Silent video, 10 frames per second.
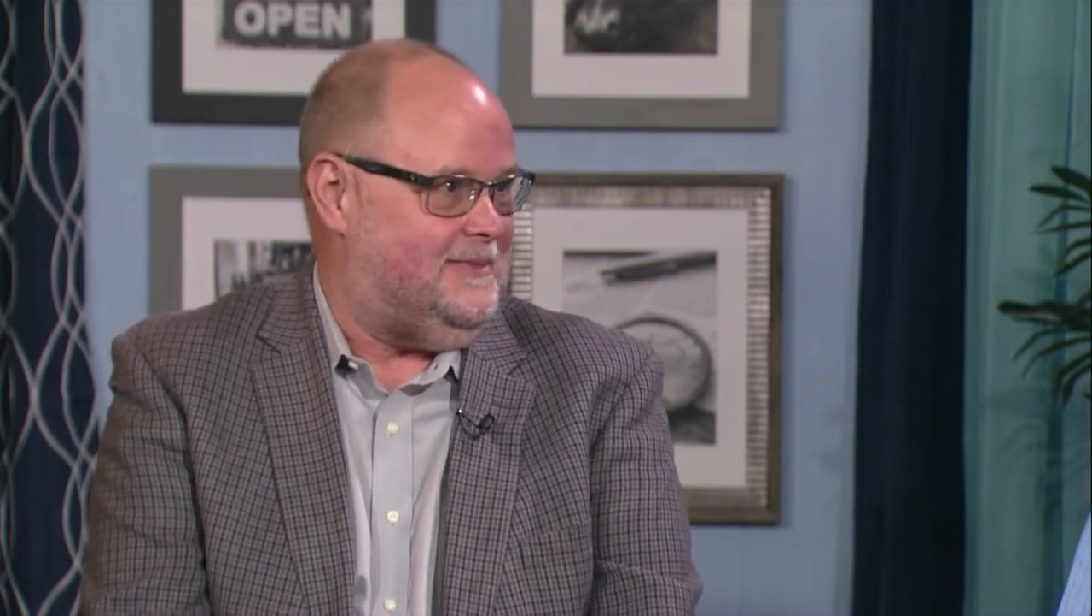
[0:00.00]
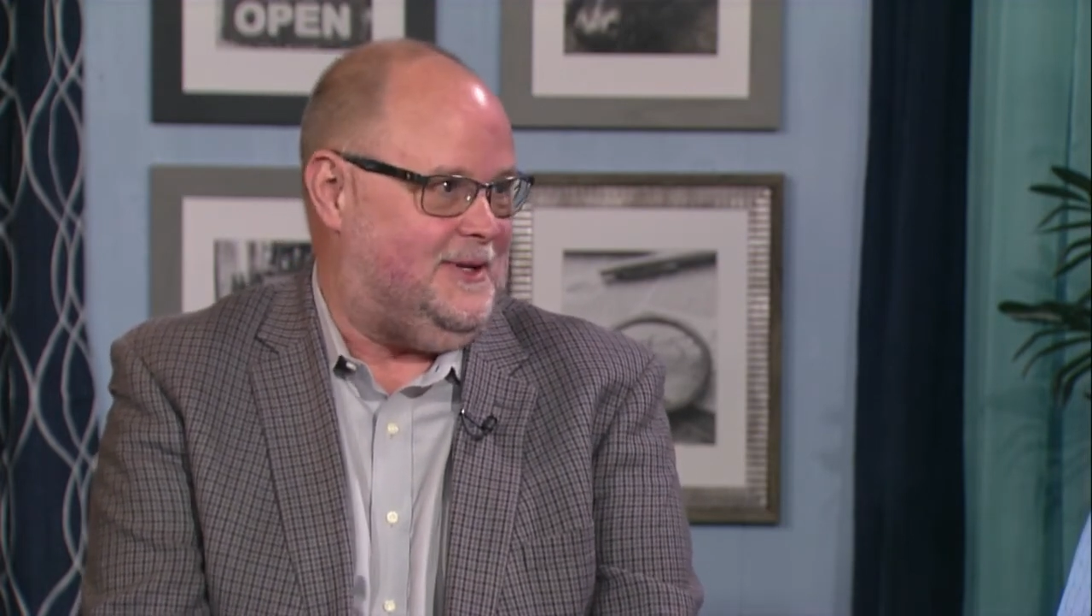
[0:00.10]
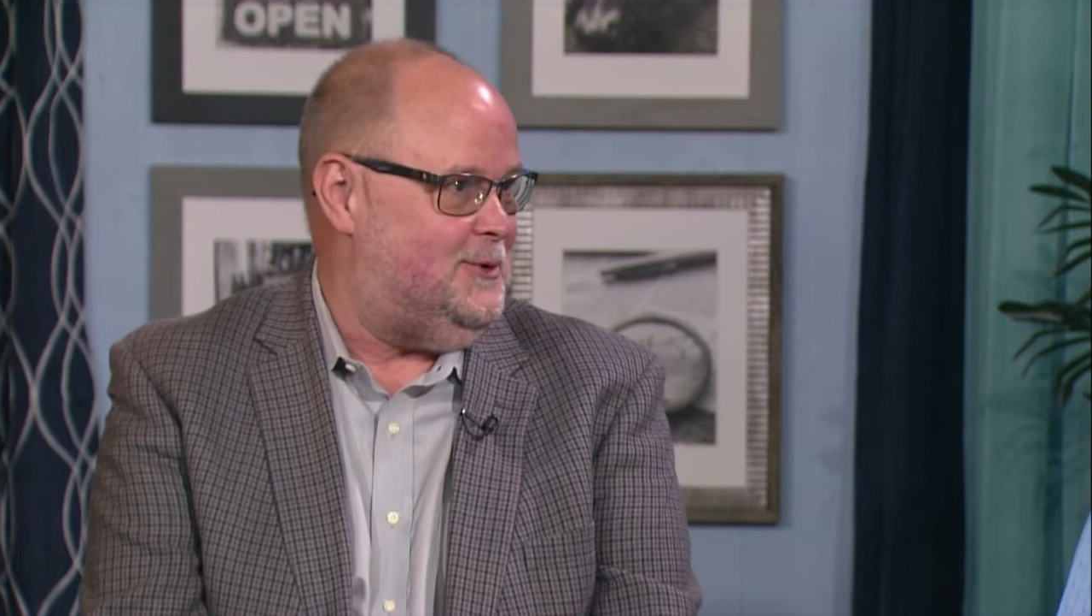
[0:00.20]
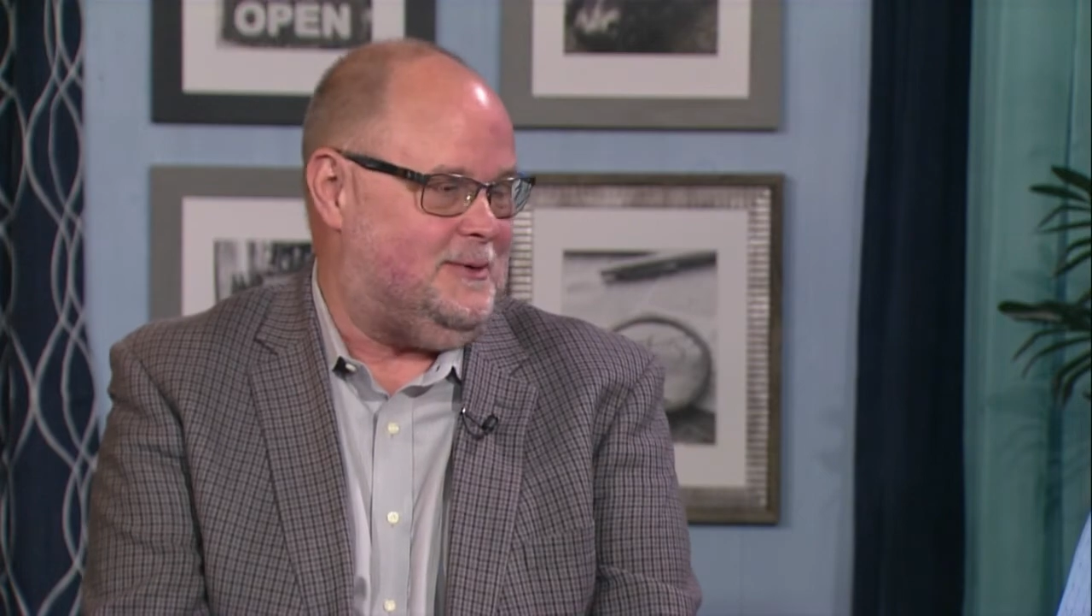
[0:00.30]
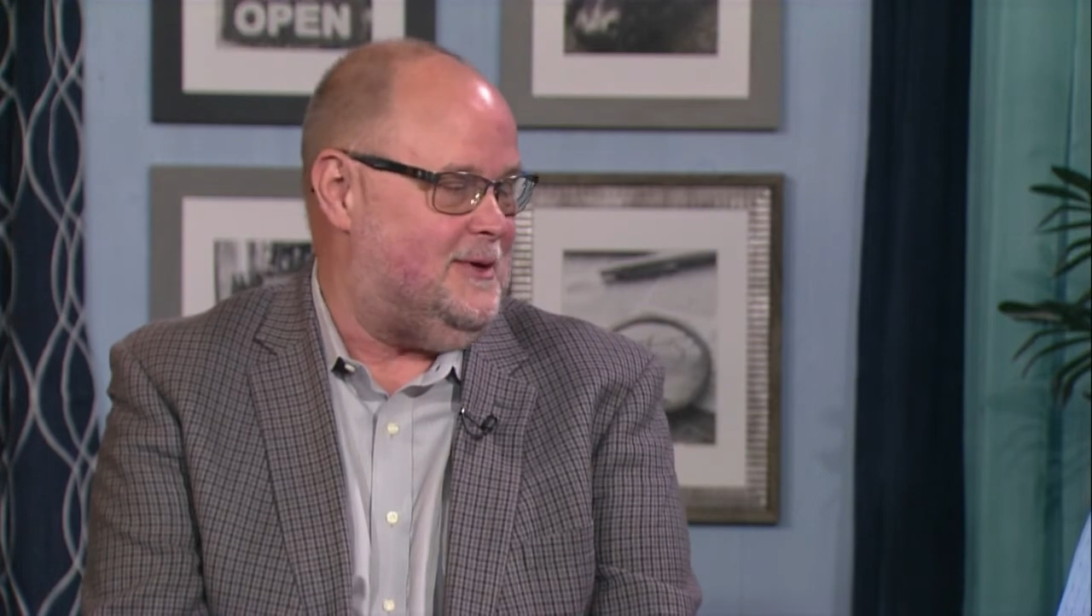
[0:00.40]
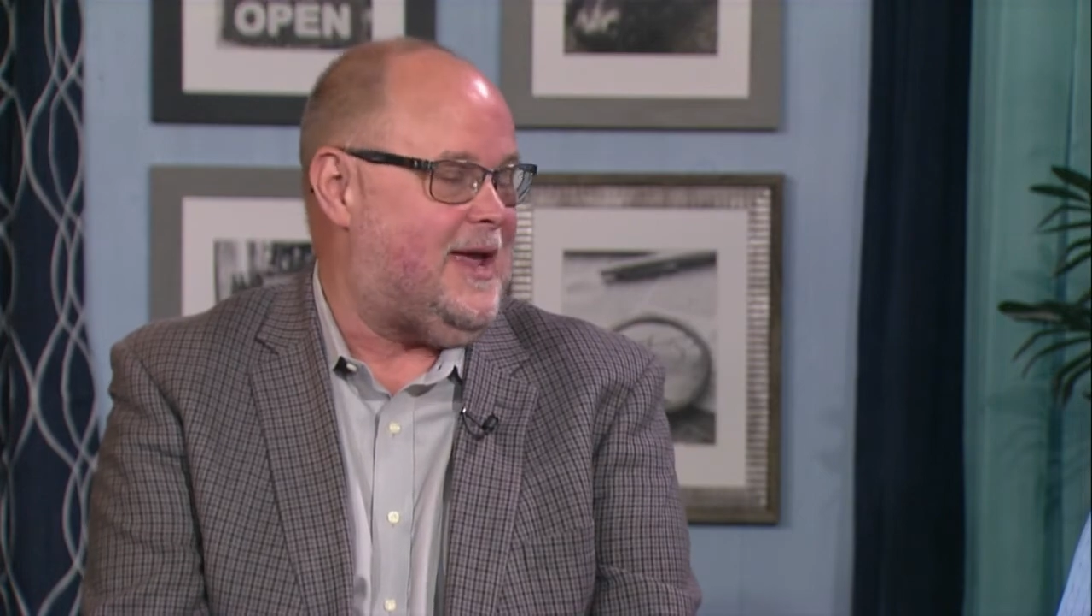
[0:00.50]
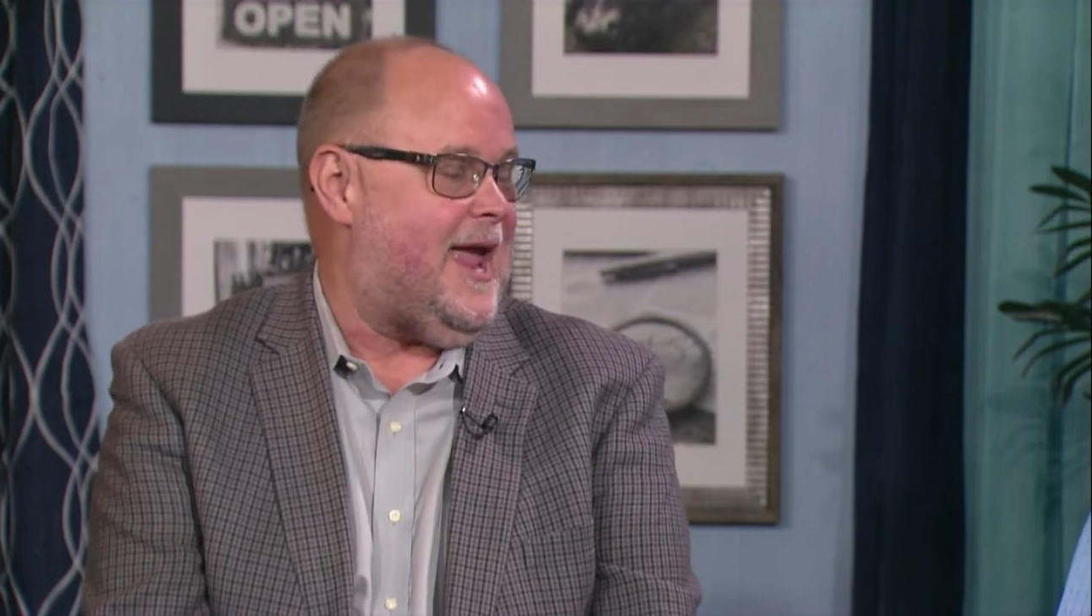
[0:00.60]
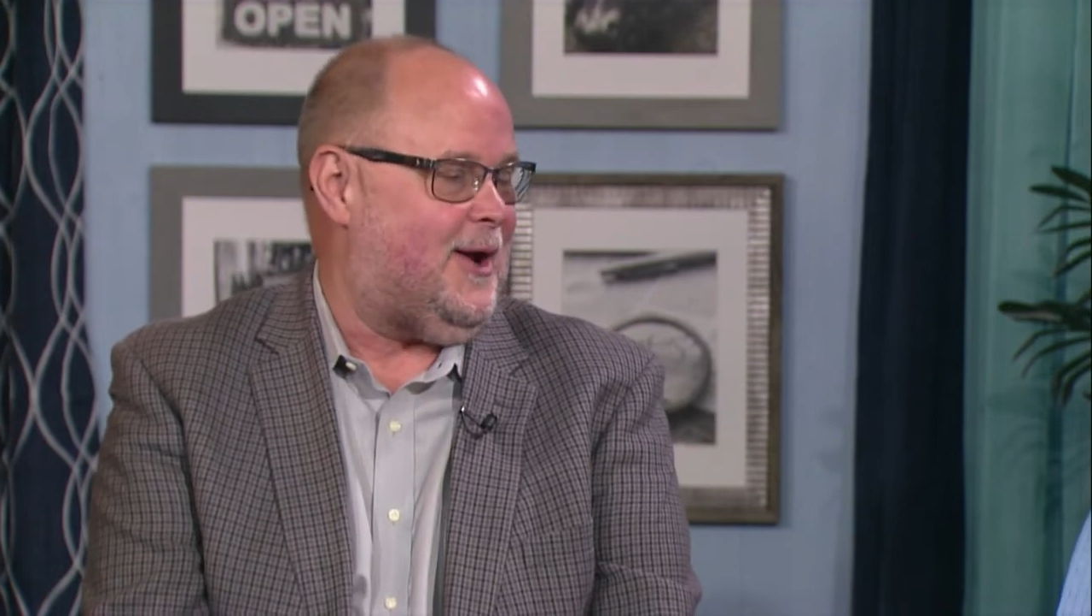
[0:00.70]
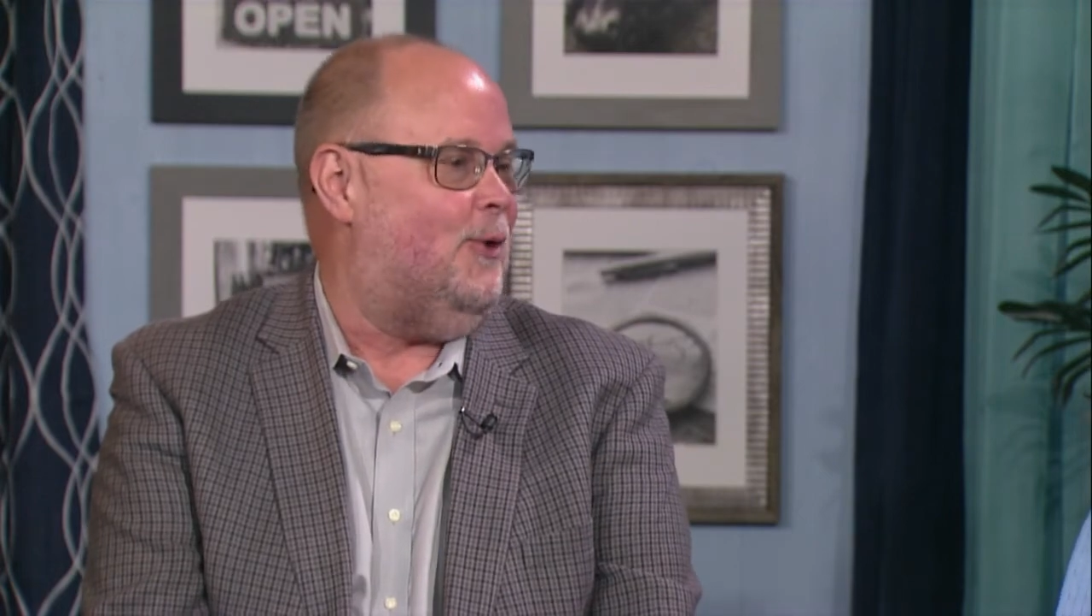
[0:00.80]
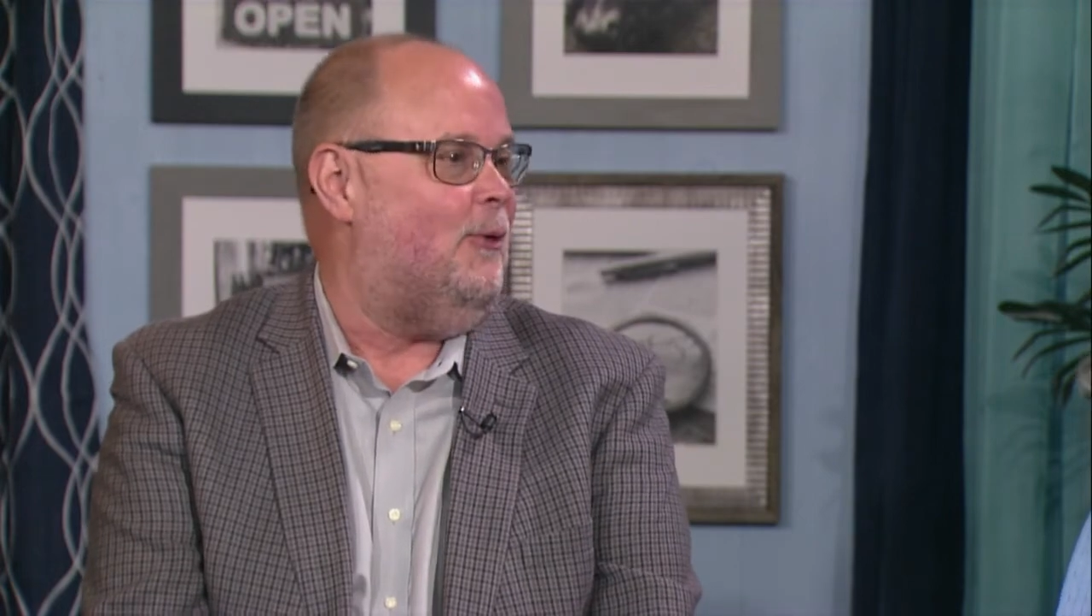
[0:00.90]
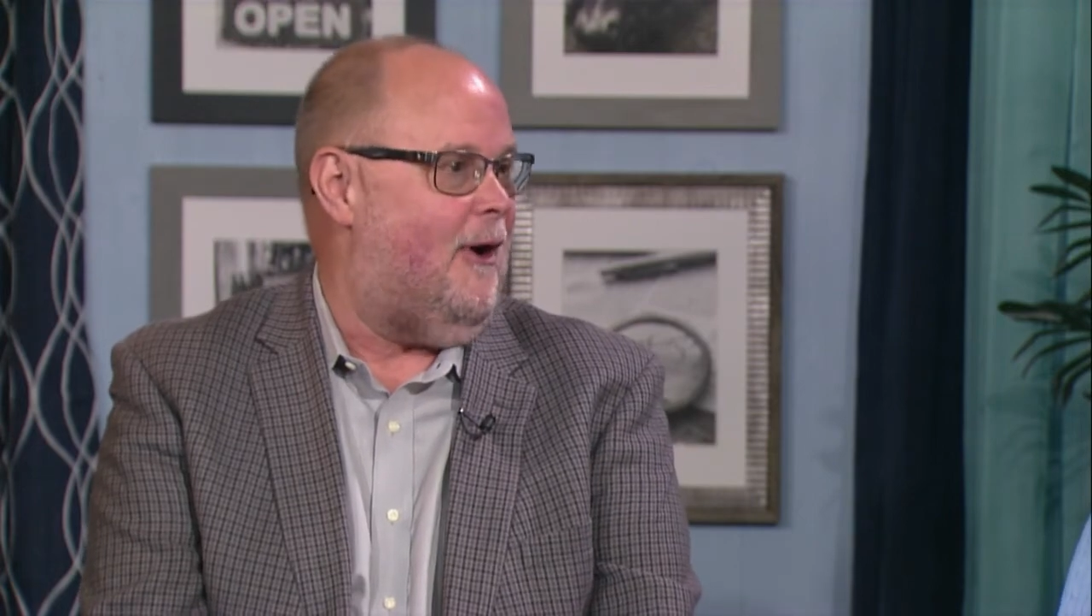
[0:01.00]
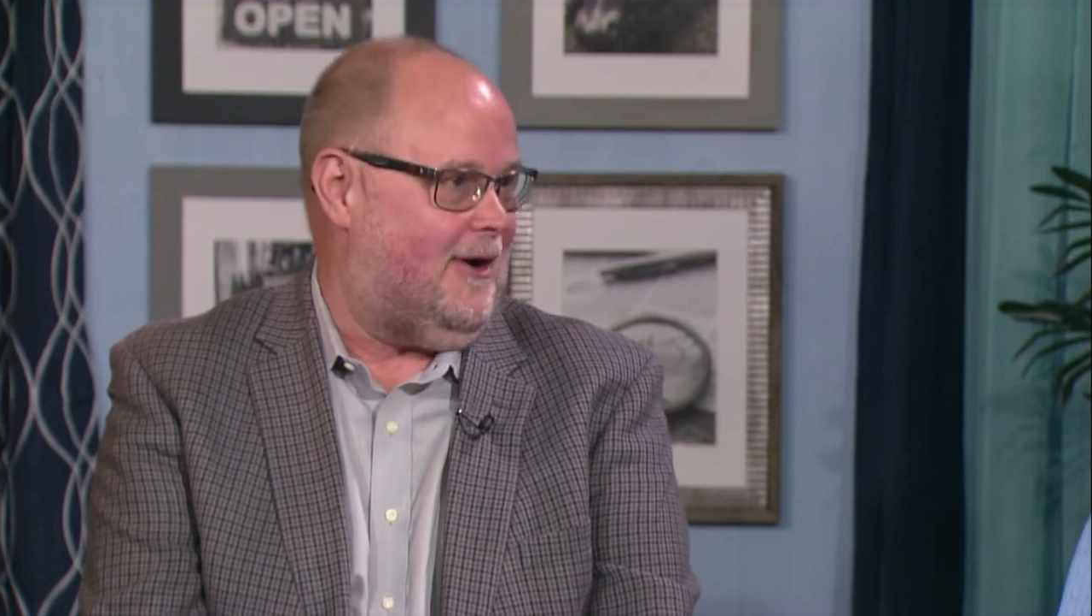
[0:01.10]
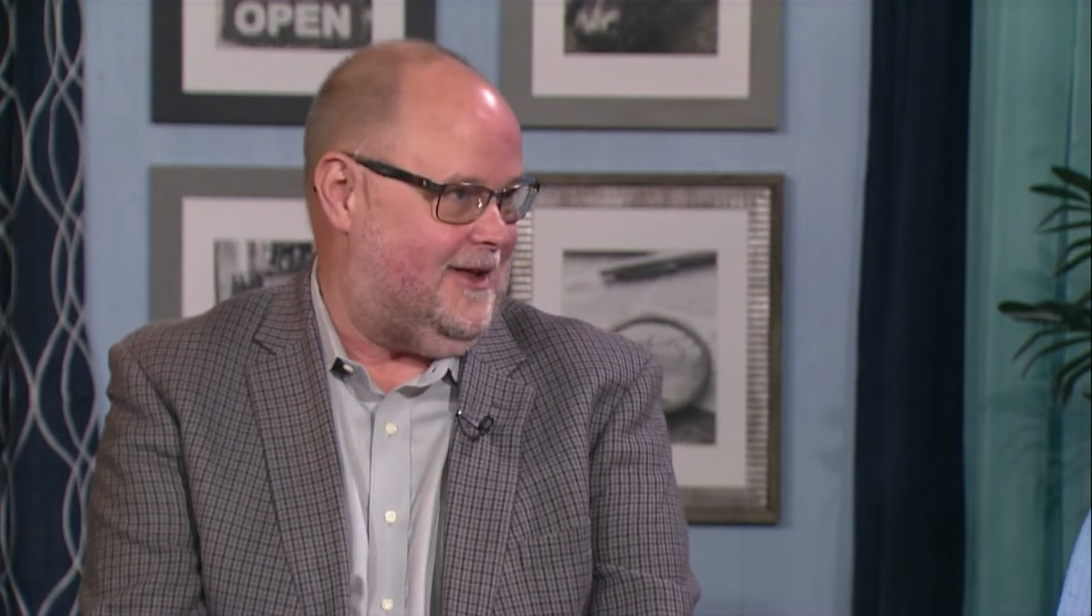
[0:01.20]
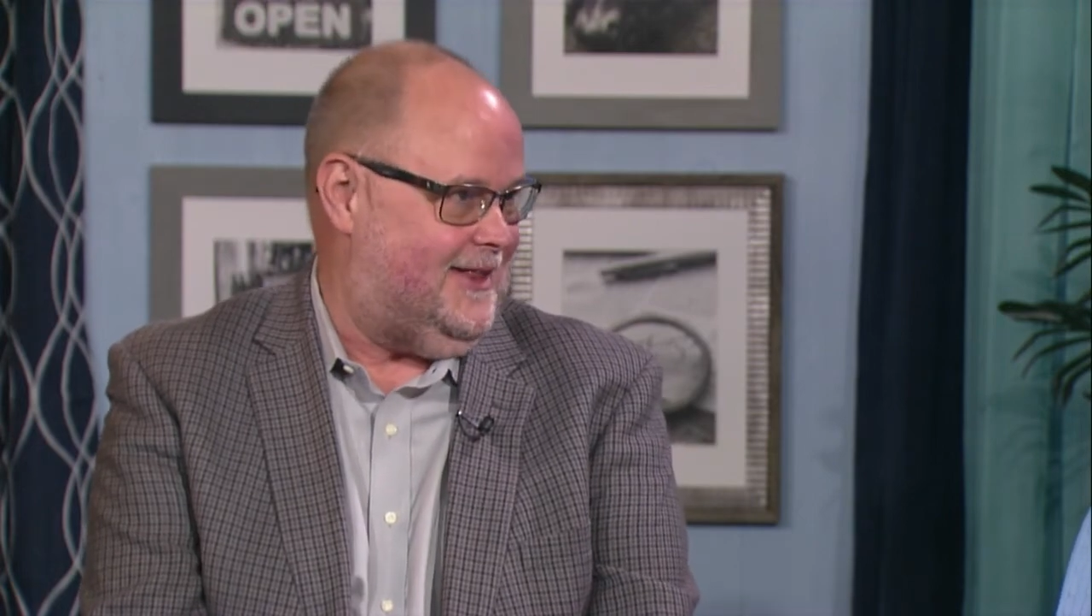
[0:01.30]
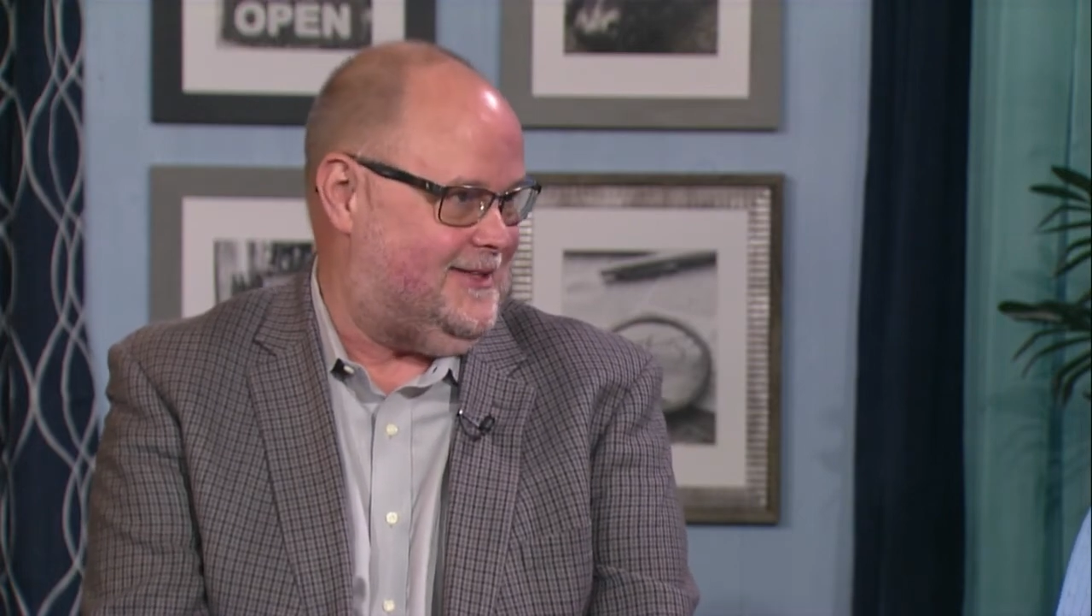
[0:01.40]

you, you can't go wrong at